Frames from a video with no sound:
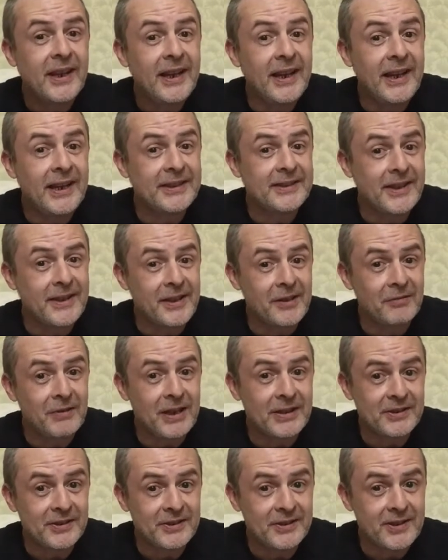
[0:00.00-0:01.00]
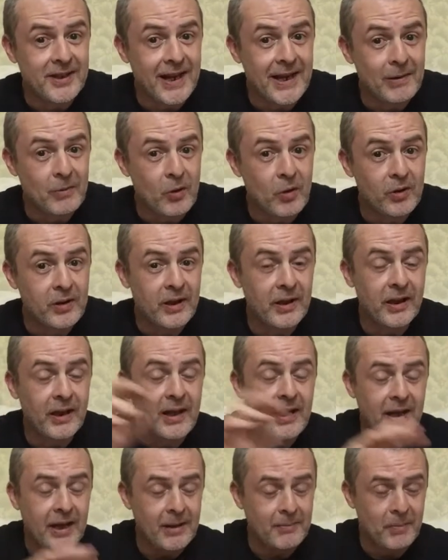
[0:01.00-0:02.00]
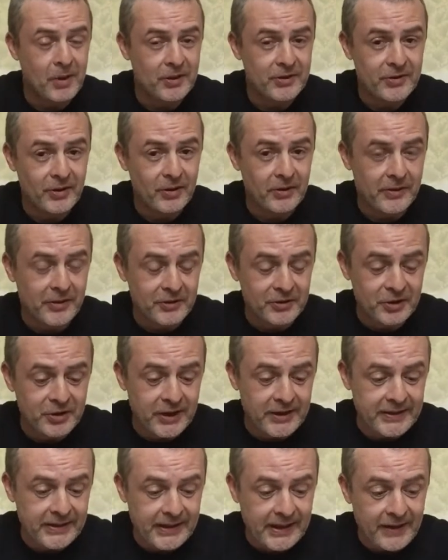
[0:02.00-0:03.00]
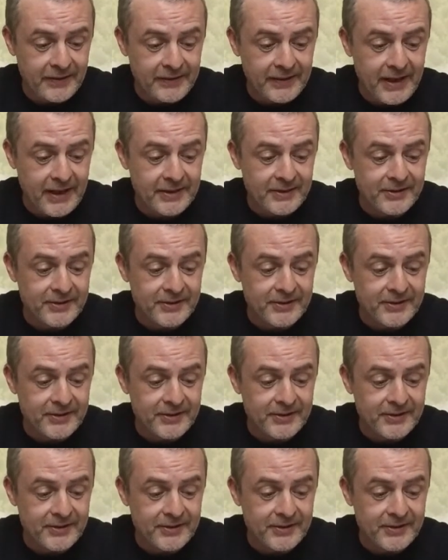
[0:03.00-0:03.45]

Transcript: is in The Rise of Skywalker amongst all of those Jedi at the end.